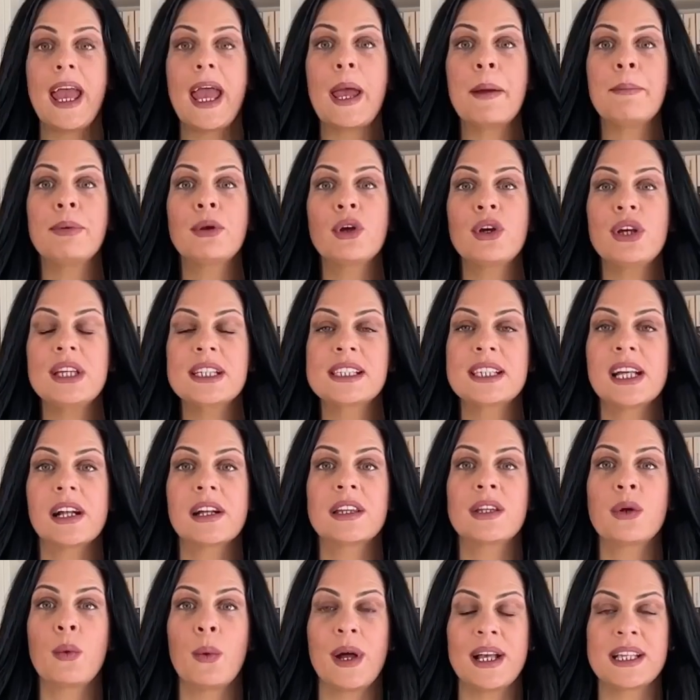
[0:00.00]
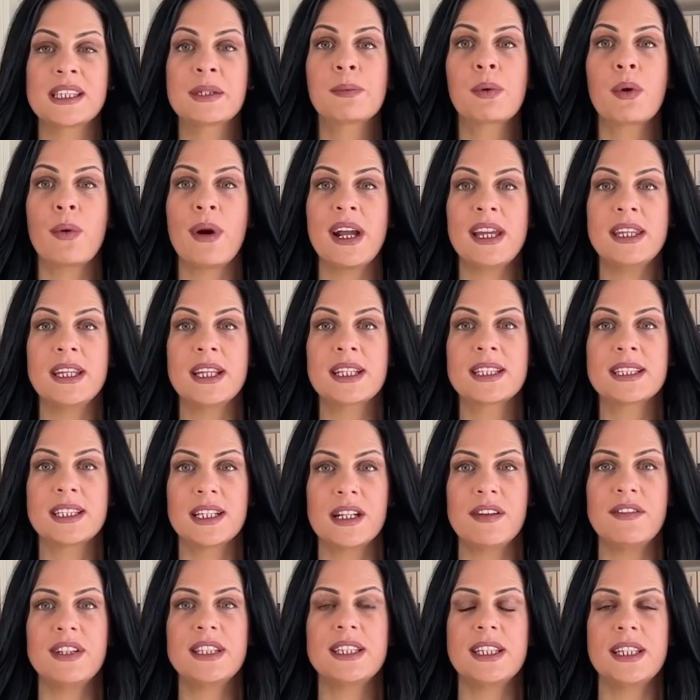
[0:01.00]
Employees are the ones providing
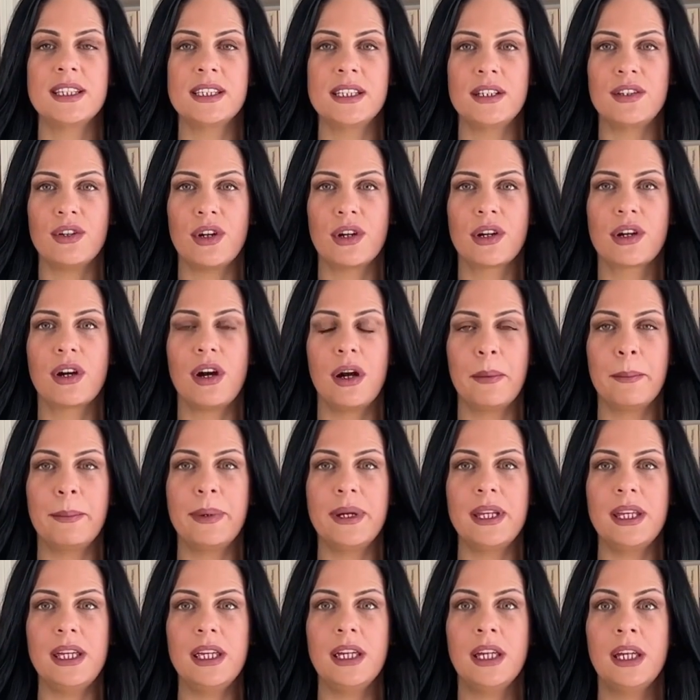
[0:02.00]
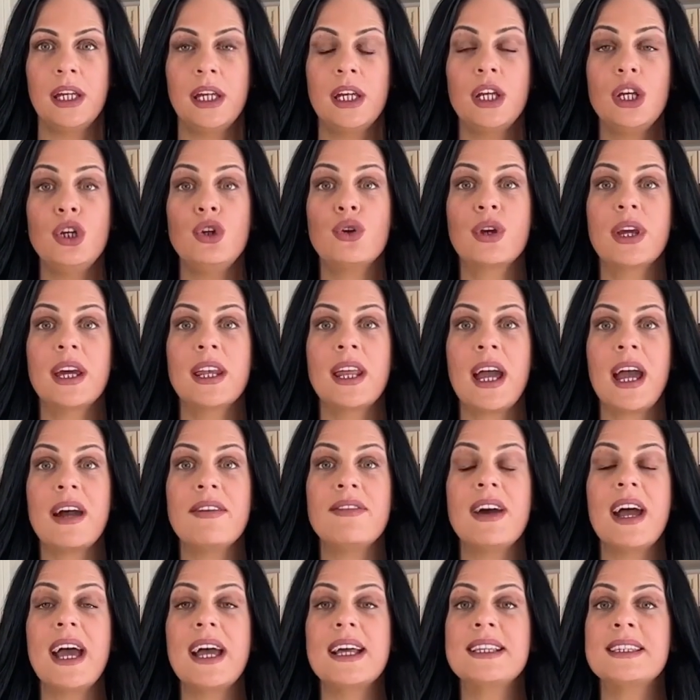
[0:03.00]
services in your company. You can
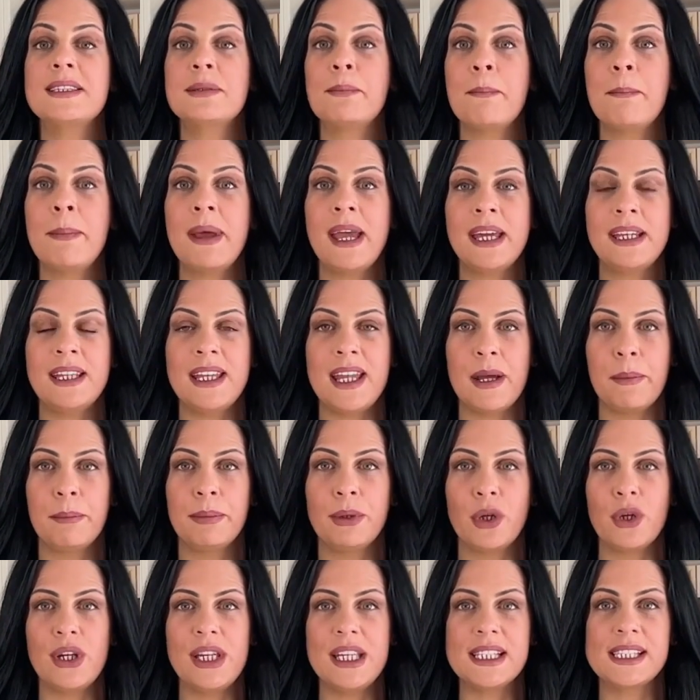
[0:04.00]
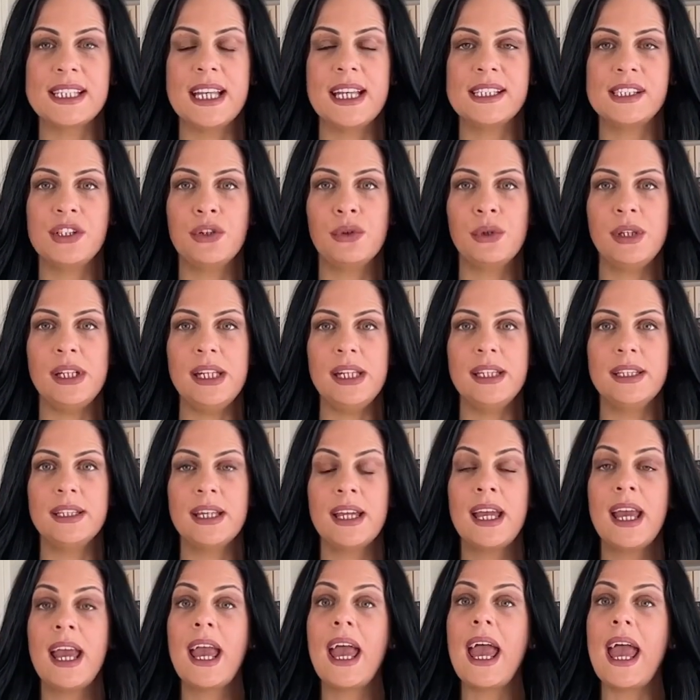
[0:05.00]
have as many employees as you need,
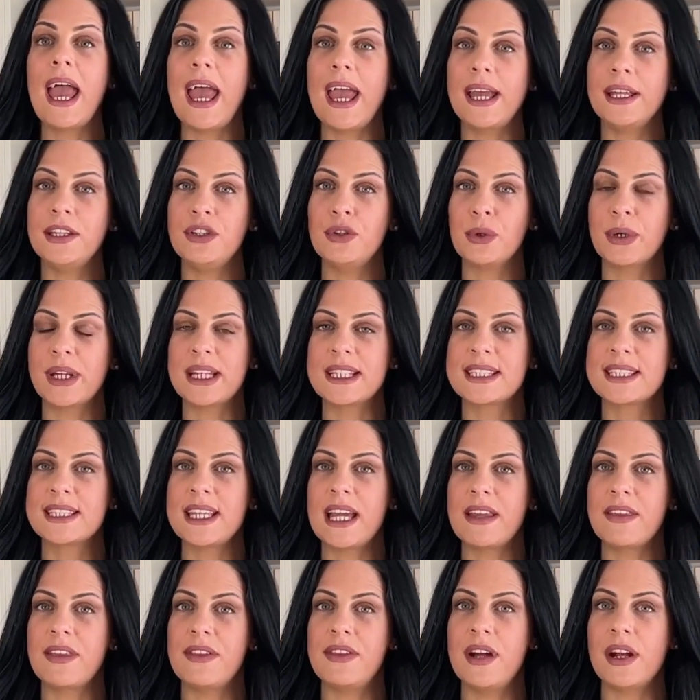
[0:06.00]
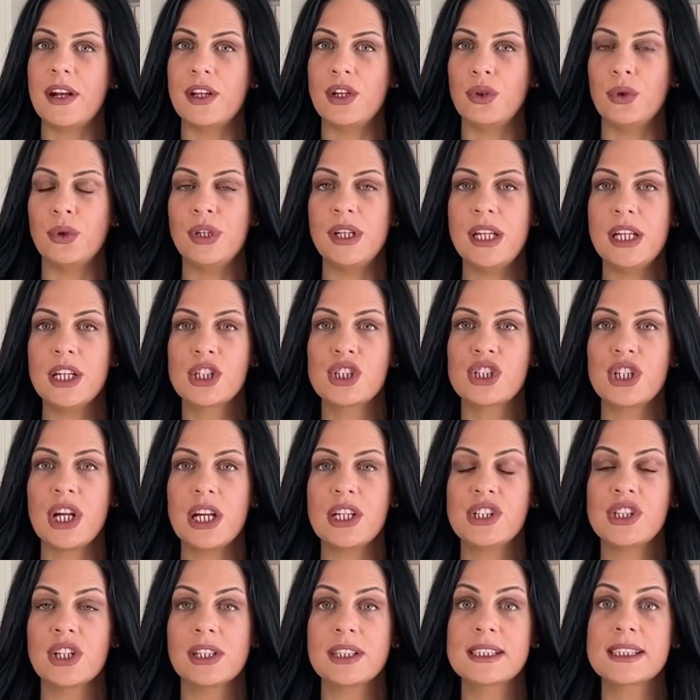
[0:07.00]
and you can set their unique
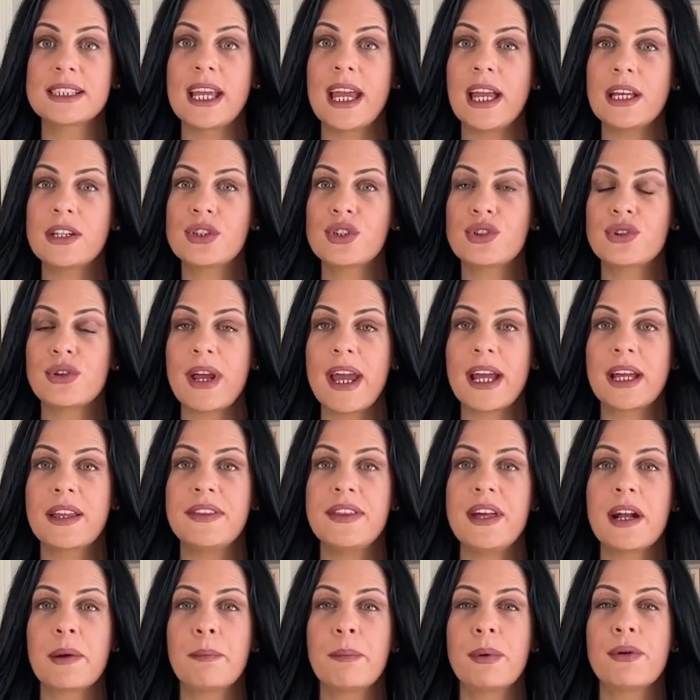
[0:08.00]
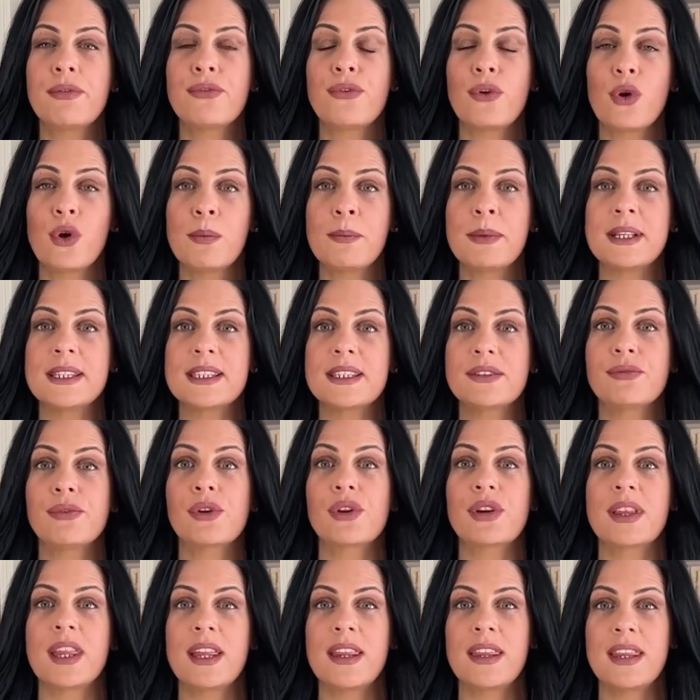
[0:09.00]
schedules and track their performance
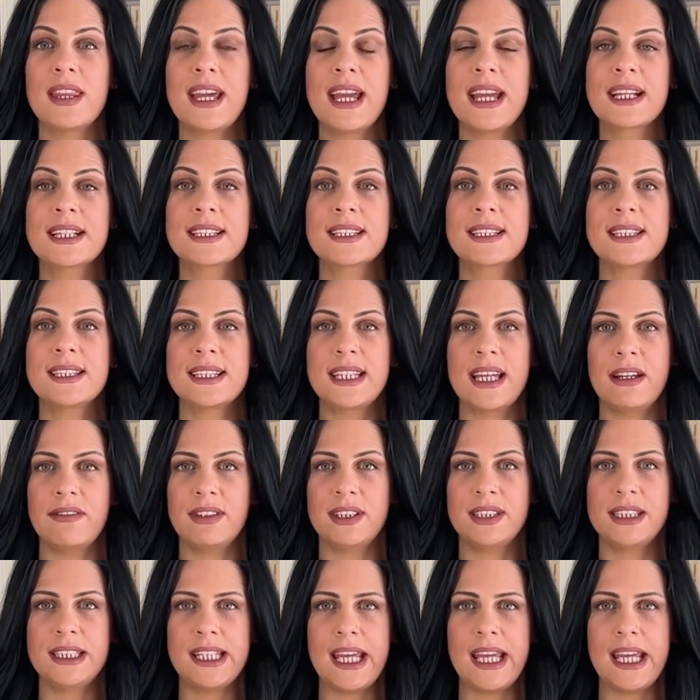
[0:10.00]
for the next seven